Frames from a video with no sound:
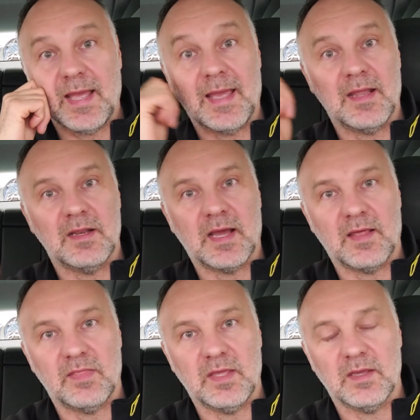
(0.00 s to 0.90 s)
And
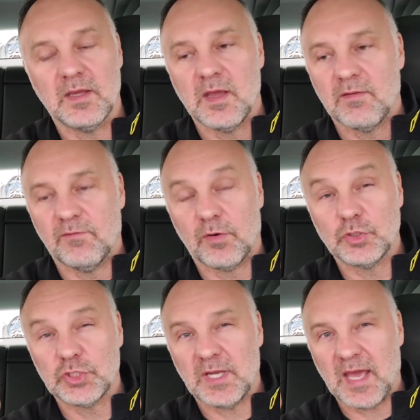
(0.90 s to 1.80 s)
the
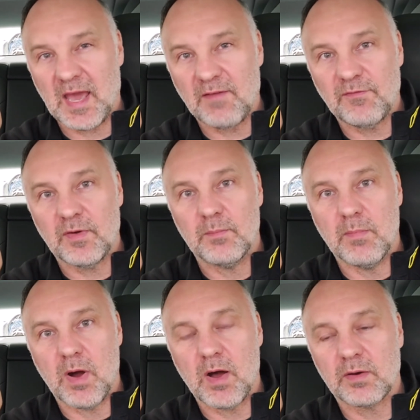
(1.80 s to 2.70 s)
version F
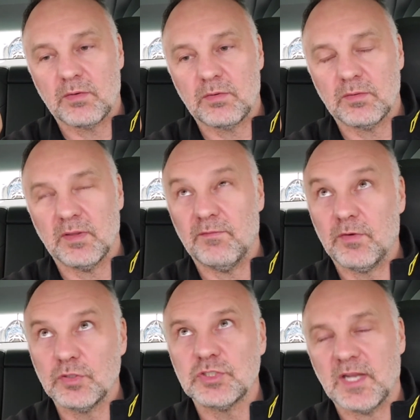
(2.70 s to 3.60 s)
model, the
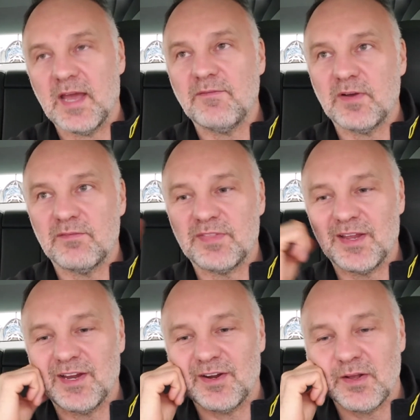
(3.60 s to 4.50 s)
version F of
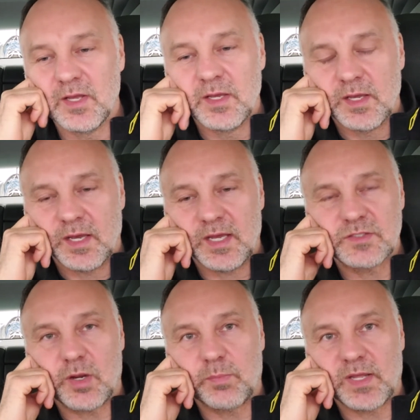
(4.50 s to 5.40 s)
their
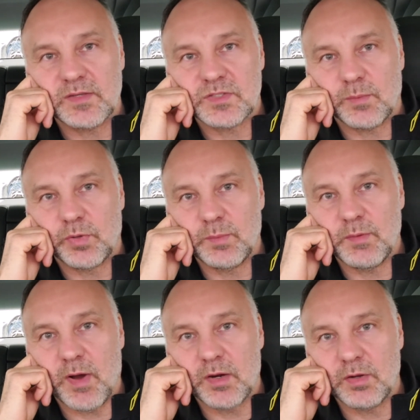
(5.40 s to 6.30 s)
SR Plus
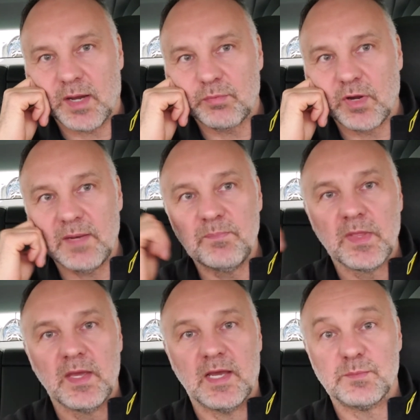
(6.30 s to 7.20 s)
premium auto upgrade
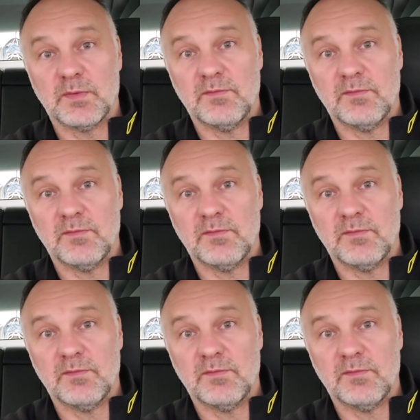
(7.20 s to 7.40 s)
has been